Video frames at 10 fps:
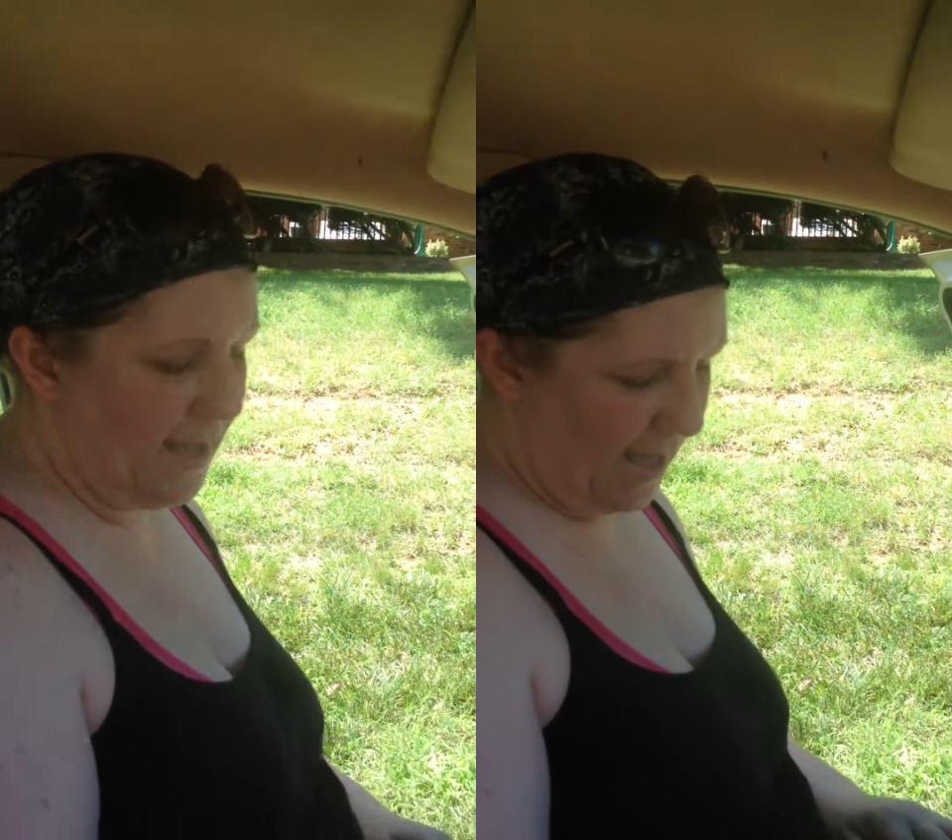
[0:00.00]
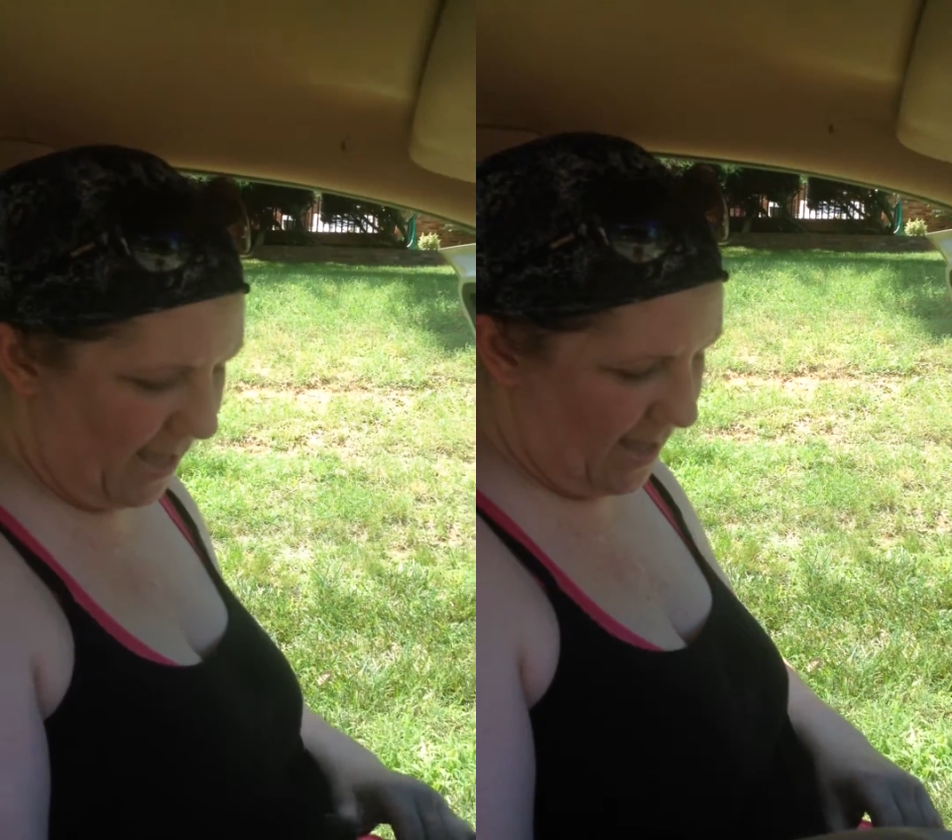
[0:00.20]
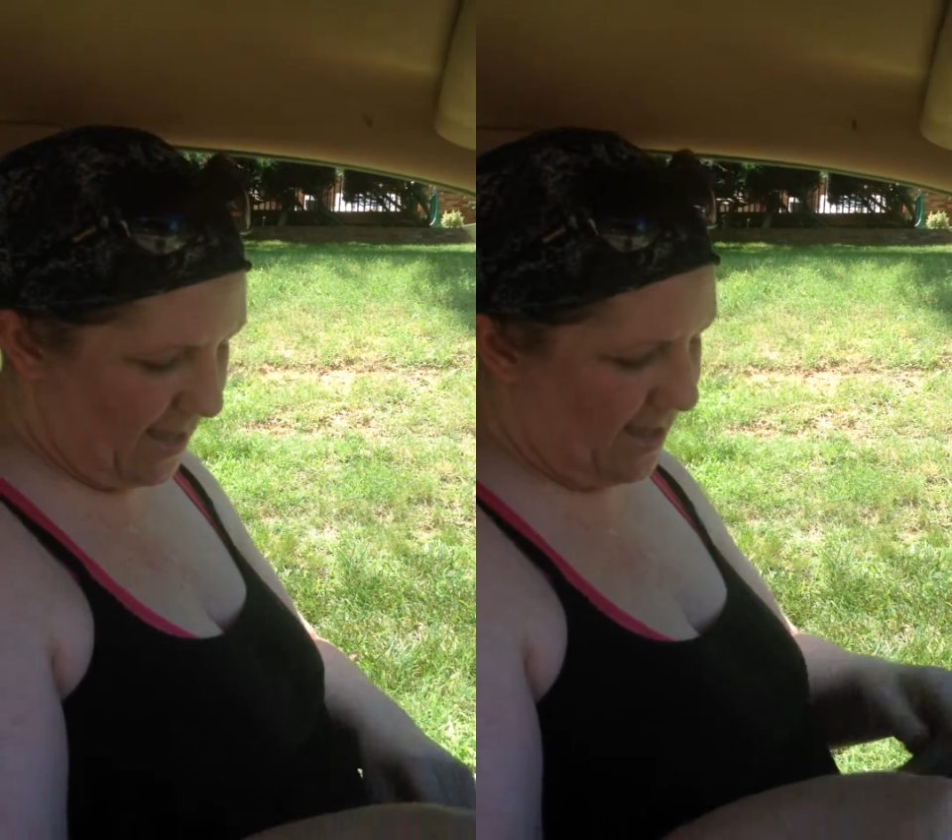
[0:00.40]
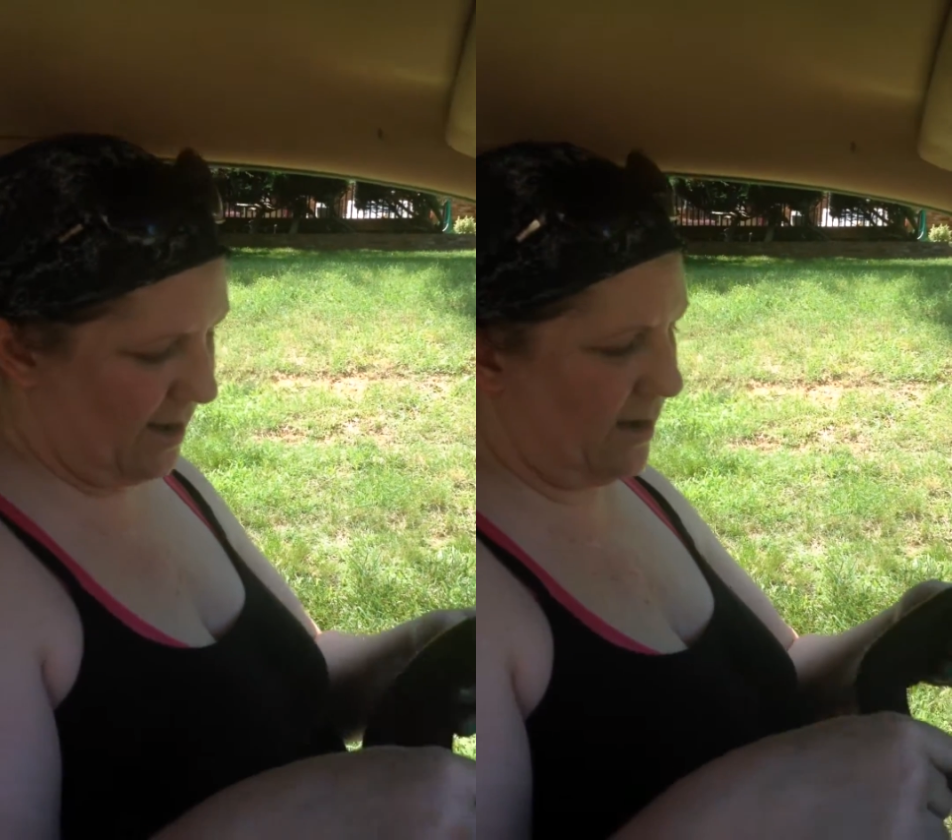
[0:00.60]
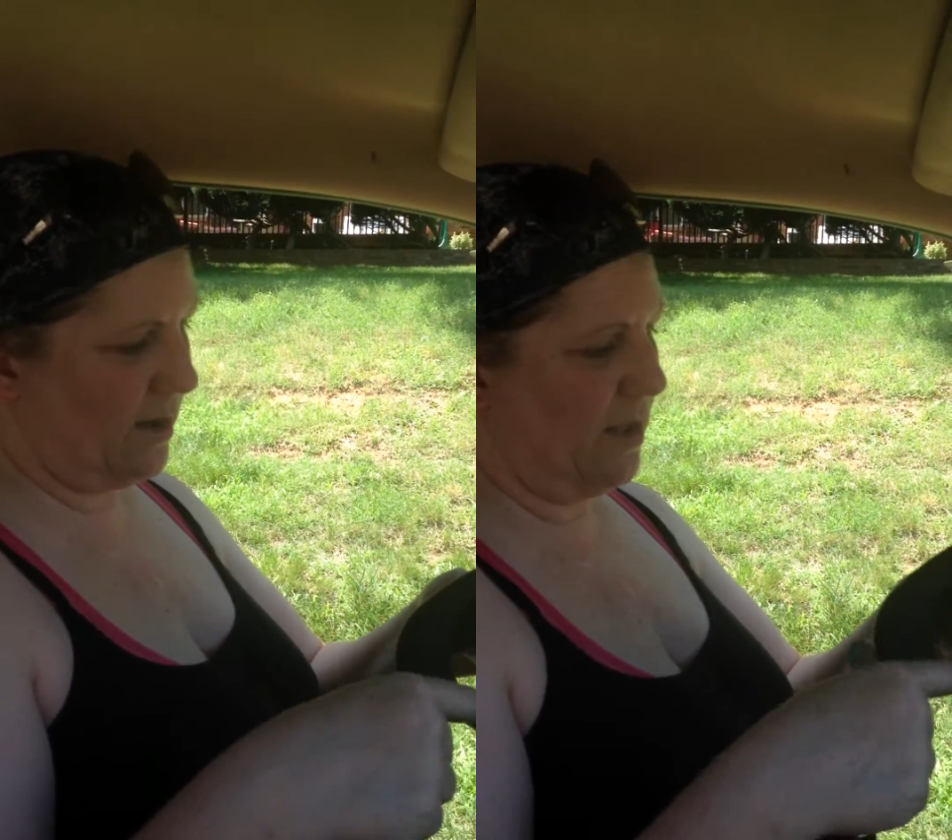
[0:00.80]

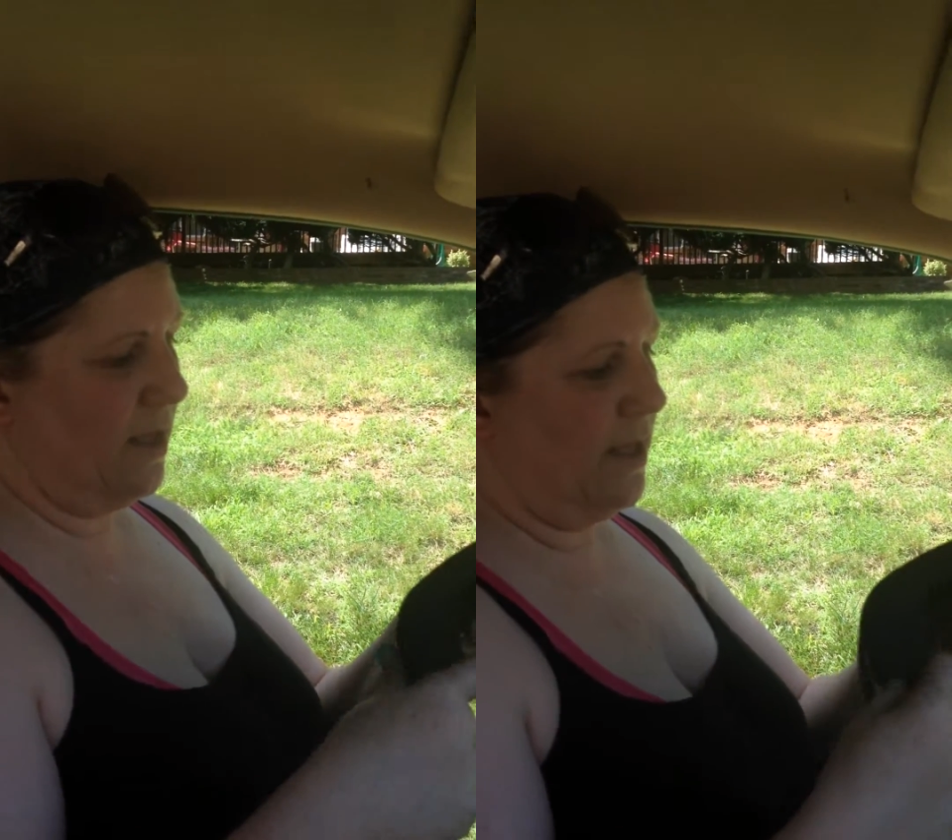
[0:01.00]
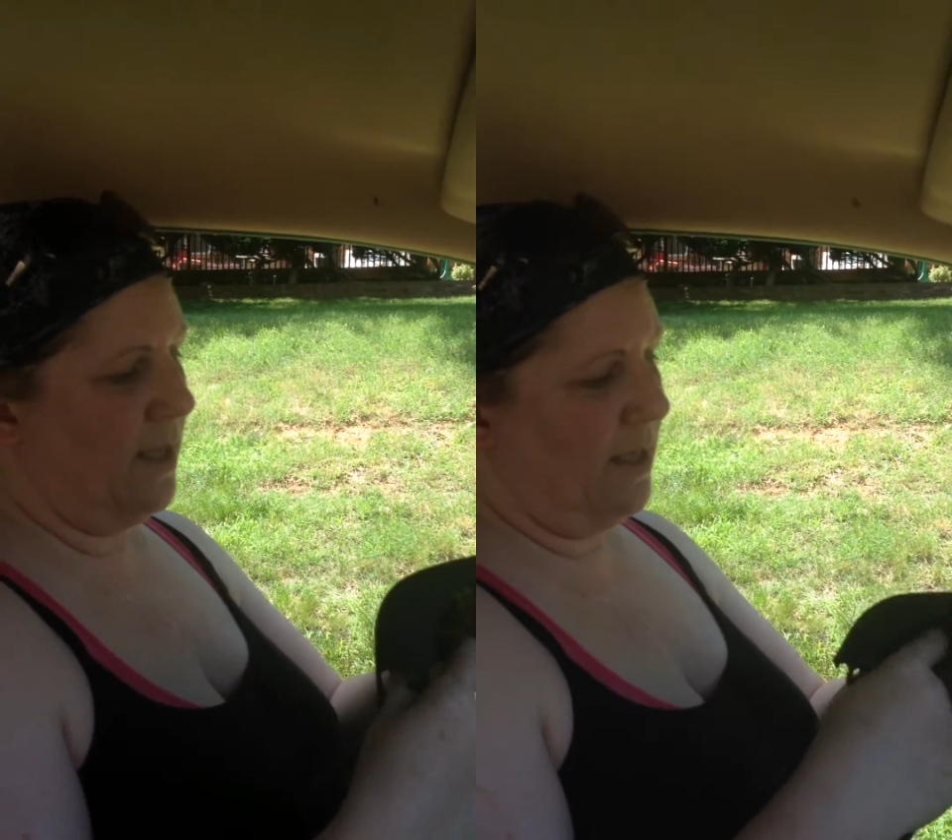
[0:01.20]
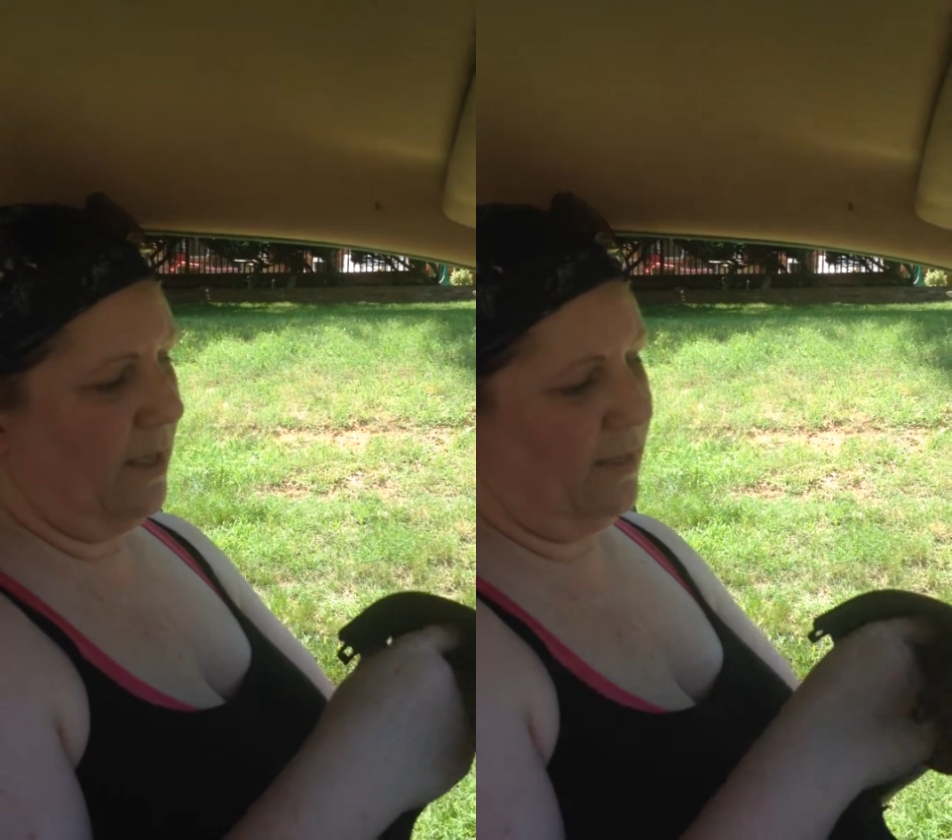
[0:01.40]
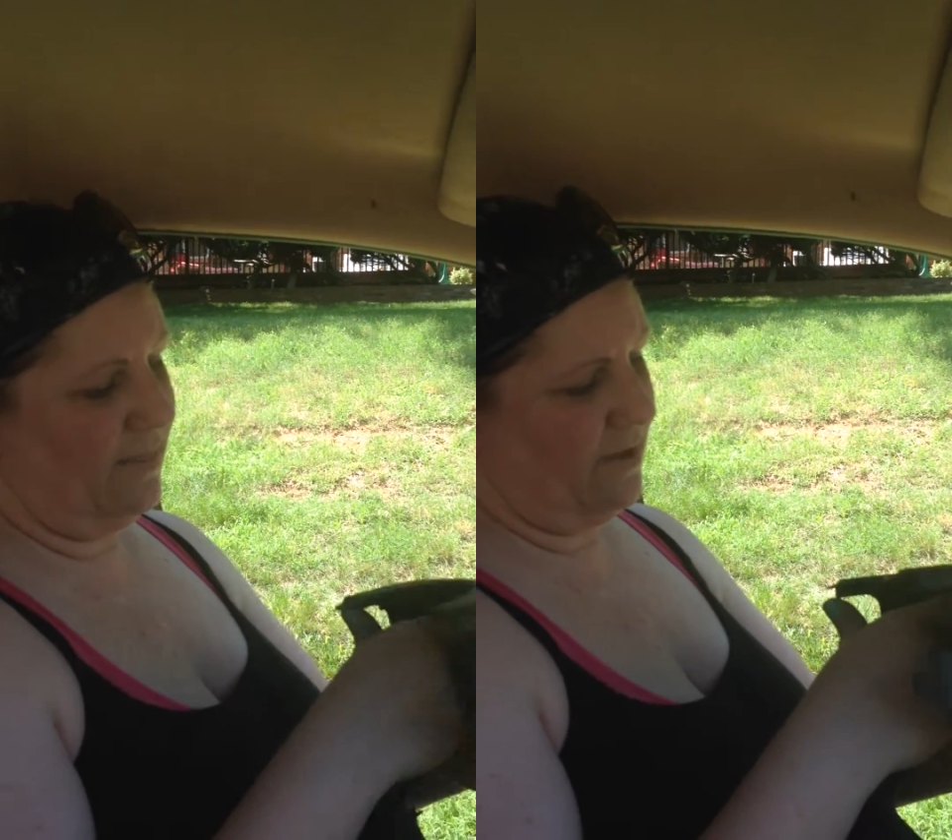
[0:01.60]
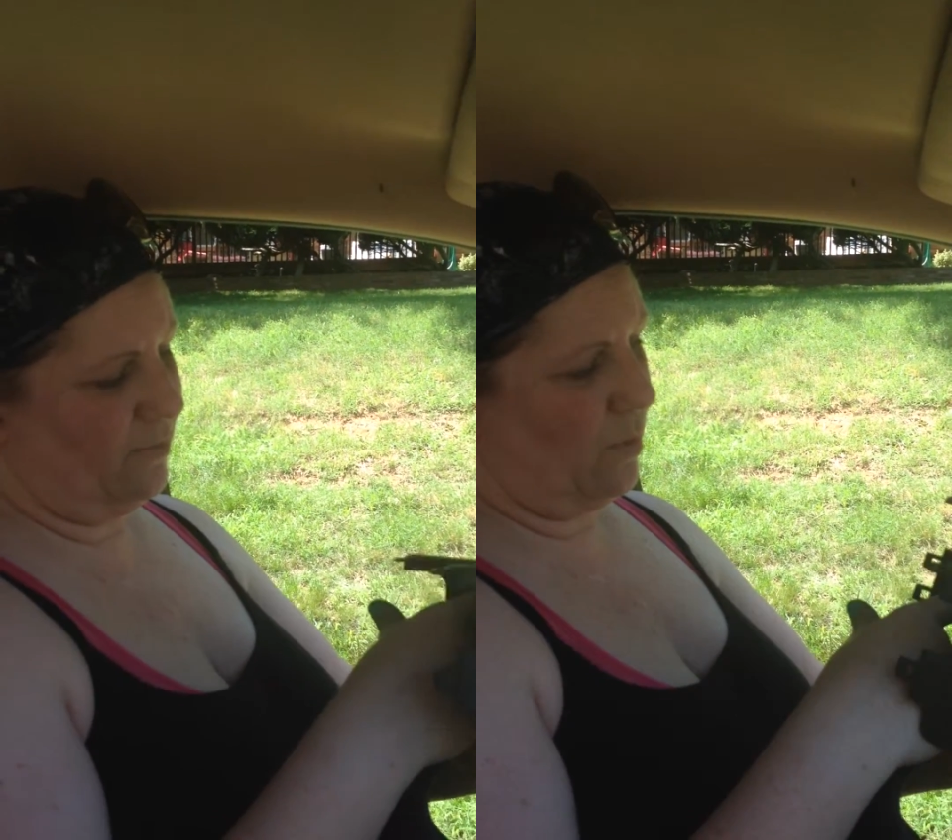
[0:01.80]
And this